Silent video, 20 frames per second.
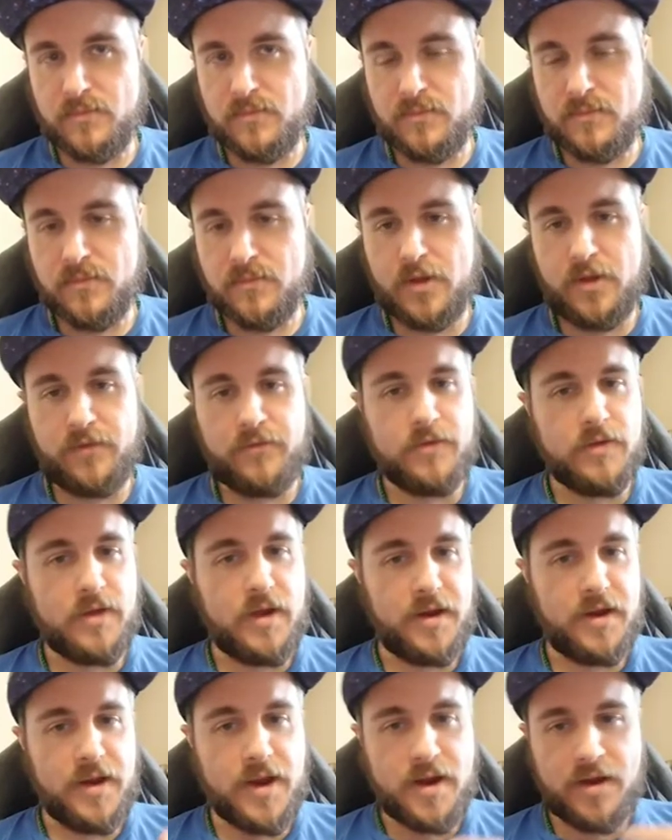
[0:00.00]

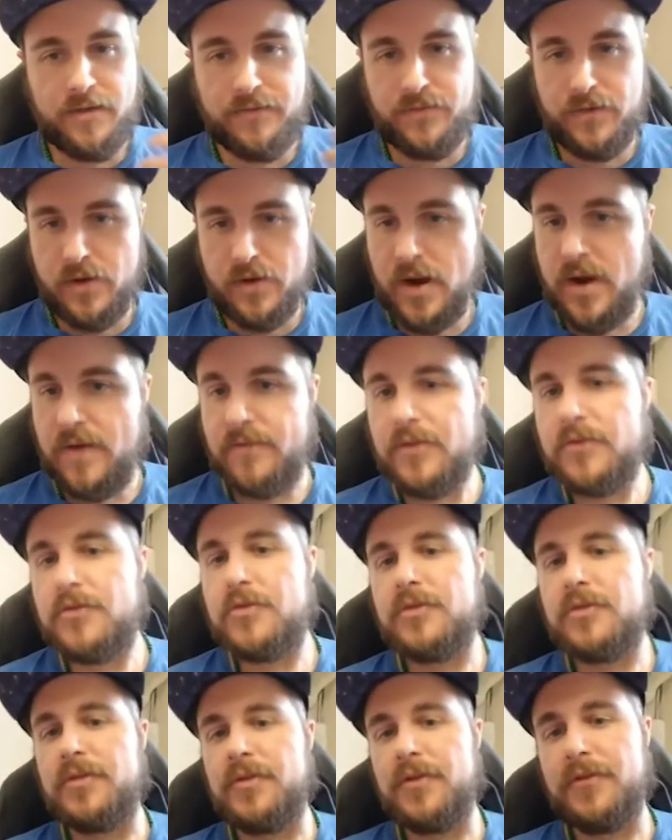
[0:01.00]
If you have
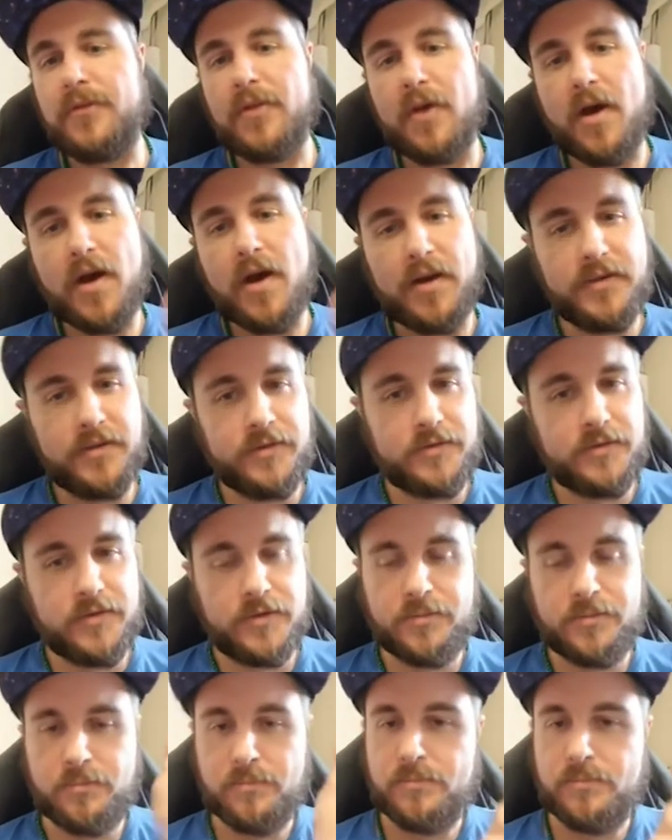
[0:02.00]
intrusive thoughts,
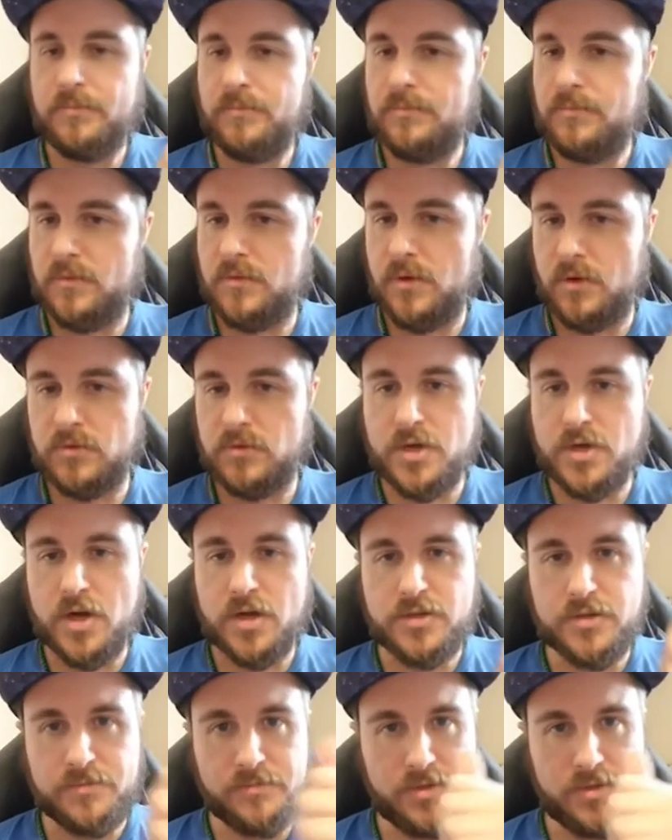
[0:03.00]
just don't judge
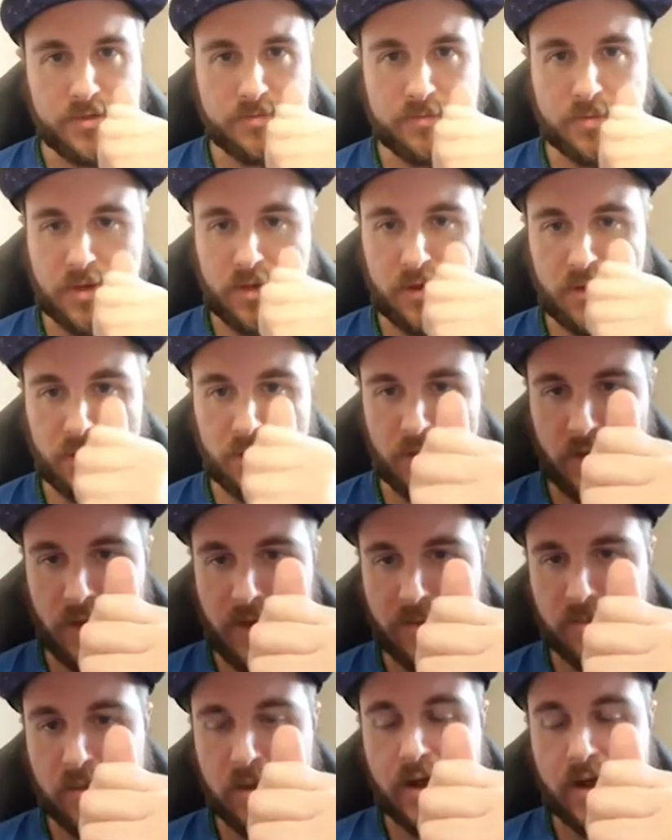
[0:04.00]
them, just put a little
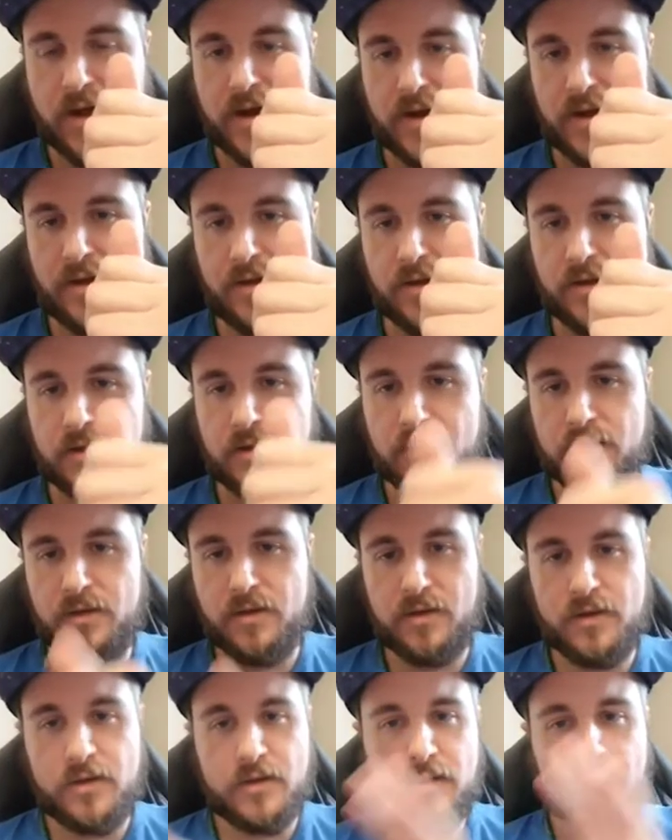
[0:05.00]
label on it
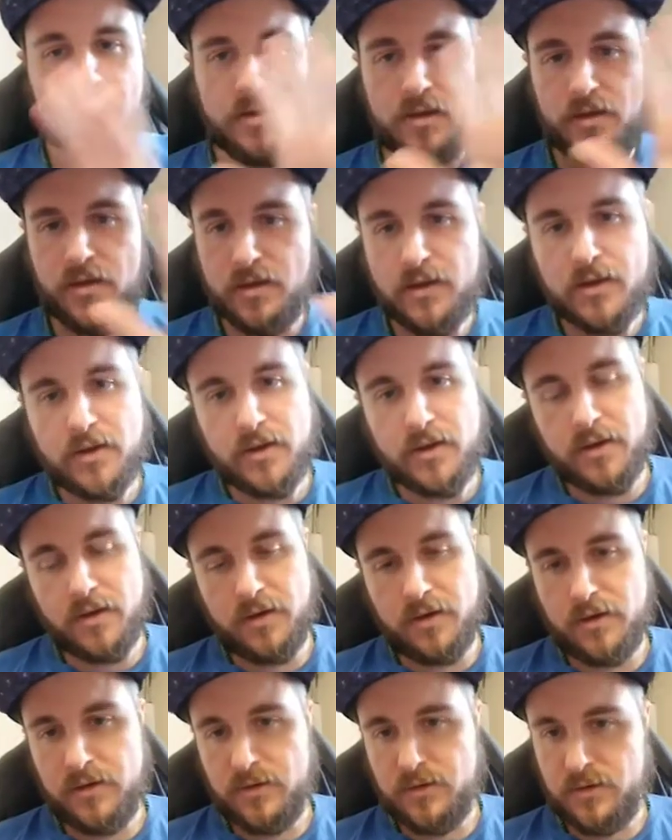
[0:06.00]

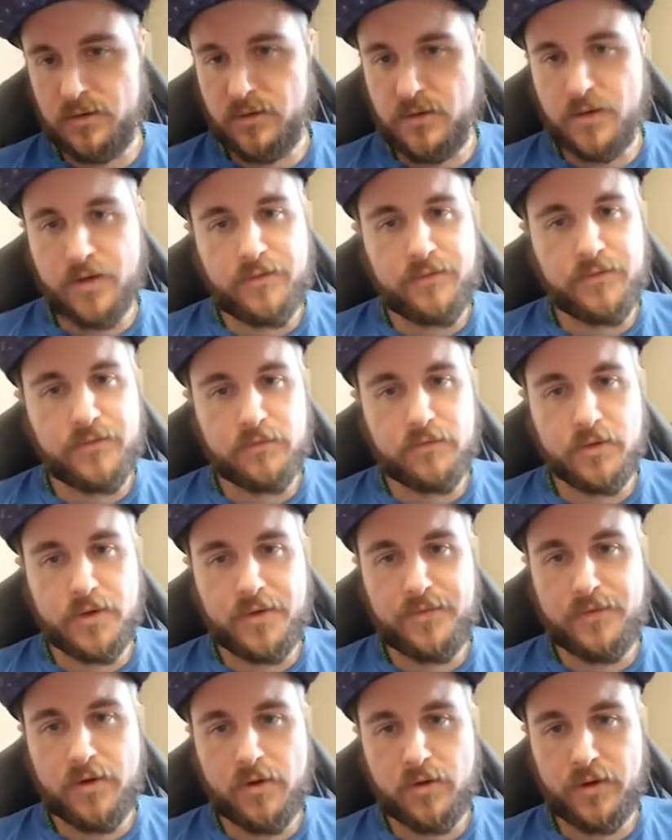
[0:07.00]
and then
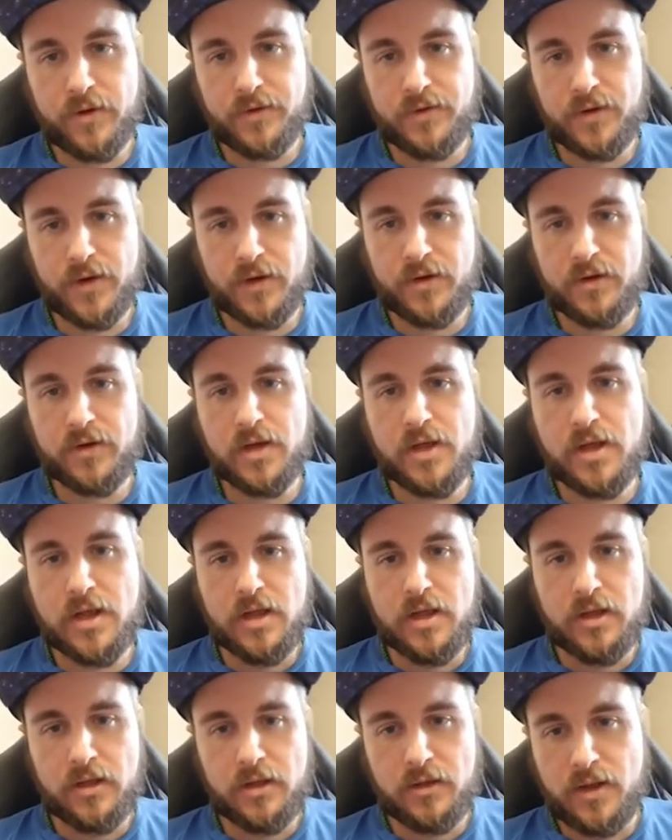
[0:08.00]
refocus on
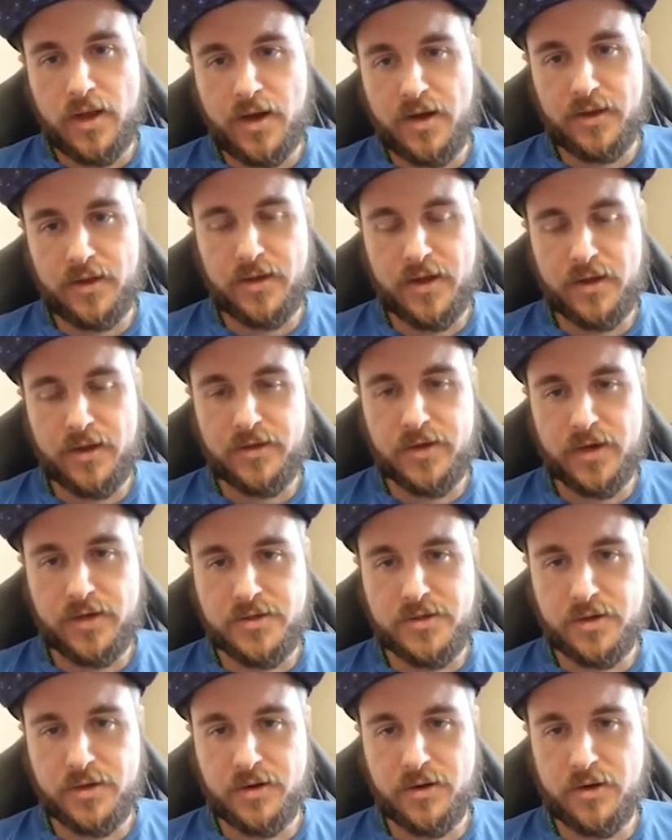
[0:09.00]
letting that
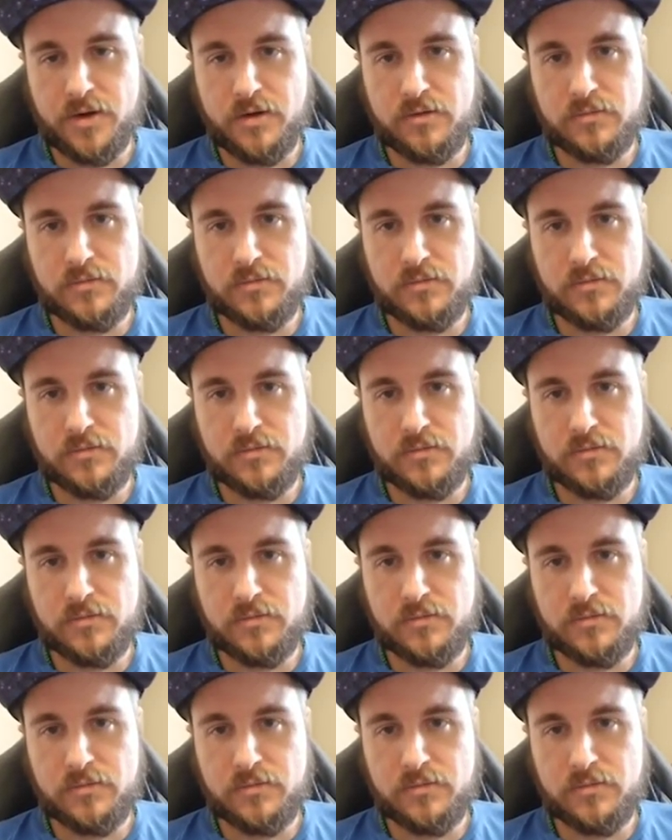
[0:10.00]
tension go.